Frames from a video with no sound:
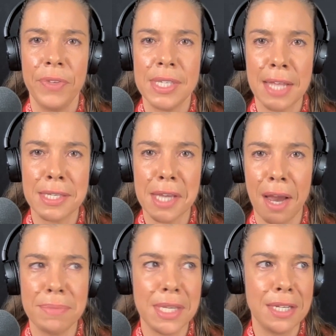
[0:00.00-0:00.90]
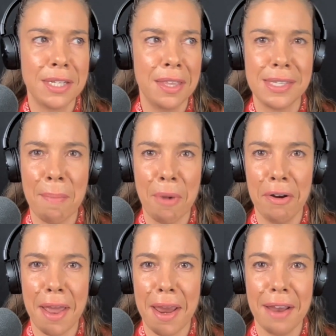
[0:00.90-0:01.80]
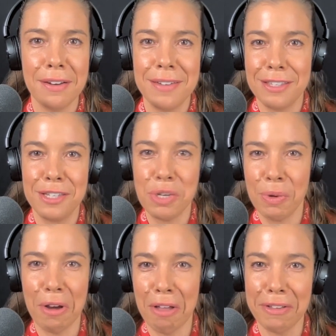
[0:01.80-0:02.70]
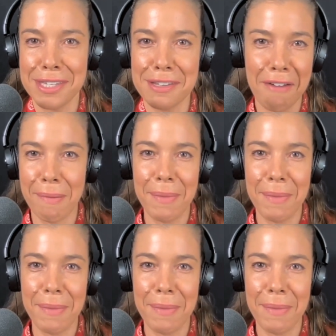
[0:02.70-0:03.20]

these enzymes into this mRNA and it's doing all this stuff.